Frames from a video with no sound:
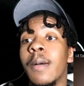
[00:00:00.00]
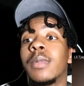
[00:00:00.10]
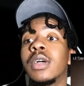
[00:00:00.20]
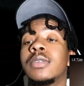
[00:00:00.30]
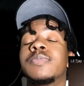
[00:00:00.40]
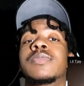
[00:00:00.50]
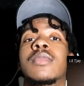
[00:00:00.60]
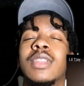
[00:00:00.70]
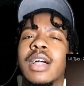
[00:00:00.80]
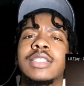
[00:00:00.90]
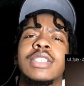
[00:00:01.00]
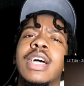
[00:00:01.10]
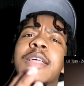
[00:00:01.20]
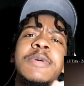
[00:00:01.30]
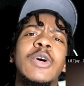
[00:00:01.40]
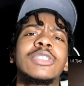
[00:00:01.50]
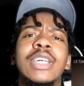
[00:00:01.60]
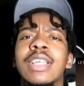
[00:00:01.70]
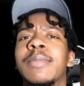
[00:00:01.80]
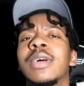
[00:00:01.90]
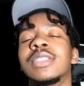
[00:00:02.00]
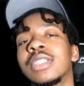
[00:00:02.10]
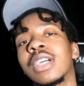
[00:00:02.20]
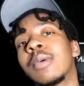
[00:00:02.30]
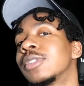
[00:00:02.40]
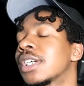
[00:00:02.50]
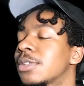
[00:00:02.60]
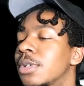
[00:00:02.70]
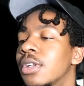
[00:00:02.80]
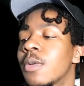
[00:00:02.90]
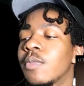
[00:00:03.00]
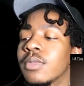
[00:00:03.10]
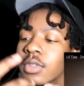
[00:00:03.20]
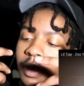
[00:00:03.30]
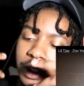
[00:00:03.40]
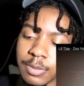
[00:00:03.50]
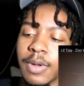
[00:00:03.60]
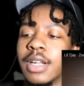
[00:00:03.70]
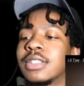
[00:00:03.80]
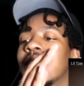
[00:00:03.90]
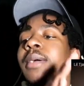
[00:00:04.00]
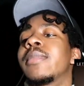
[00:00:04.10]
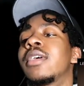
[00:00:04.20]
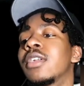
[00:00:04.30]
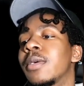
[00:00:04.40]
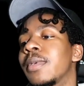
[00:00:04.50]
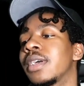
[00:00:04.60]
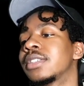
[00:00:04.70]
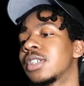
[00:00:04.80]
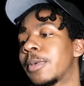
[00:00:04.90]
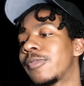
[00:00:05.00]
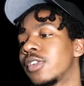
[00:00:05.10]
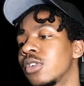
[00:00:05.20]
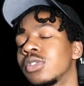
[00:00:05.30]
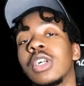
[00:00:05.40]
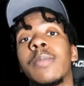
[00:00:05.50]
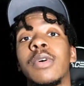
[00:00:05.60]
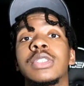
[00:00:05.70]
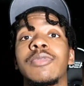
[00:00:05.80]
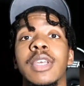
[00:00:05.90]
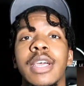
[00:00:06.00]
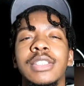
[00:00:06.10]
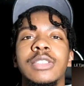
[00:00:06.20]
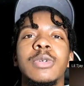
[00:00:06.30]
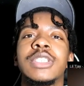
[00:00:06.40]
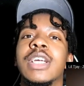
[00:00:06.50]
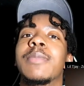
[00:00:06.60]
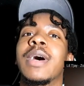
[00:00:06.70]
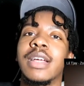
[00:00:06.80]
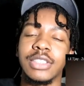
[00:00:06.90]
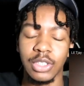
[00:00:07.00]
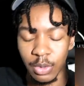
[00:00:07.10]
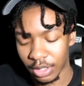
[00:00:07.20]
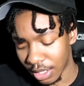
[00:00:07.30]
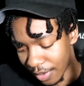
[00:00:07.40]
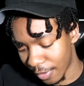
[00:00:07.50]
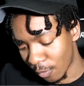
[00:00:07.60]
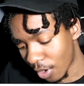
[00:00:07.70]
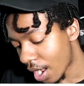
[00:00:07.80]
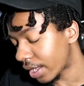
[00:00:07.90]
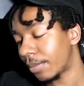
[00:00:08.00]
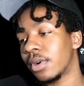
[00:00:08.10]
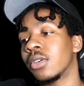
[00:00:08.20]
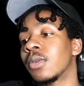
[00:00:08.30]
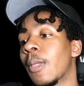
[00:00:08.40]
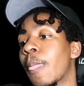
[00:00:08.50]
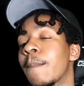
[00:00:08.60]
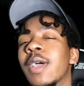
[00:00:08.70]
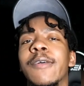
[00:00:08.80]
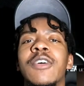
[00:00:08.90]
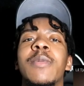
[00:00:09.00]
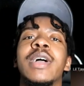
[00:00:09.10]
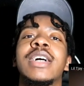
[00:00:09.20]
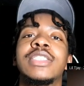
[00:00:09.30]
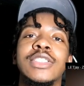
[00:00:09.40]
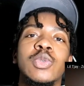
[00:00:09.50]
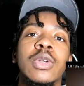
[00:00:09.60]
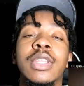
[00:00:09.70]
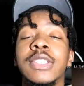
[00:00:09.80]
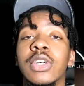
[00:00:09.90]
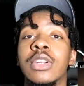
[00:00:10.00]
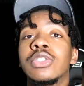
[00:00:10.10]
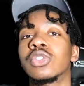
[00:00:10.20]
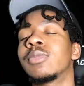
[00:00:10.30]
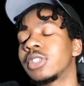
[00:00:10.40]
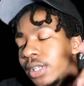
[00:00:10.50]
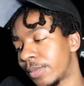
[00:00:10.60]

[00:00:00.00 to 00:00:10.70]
But like I said, y'all let me know what y'all think about this in the comment section below. Go ahead and spam this like button up, man. Sub if you're new, turn on post notifications. Appreciate everybody showing love and rocking, bro. Y'all can follow me on I G and Twitter. Links are in the description.